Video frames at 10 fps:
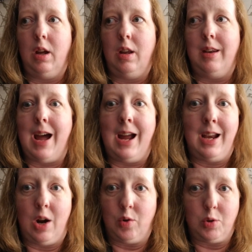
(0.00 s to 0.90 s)
9
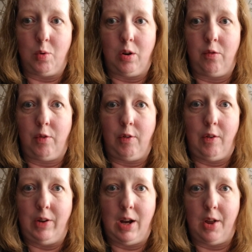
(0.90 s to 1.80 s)
hours worth for
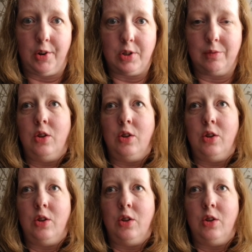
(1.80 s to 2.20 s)
$50.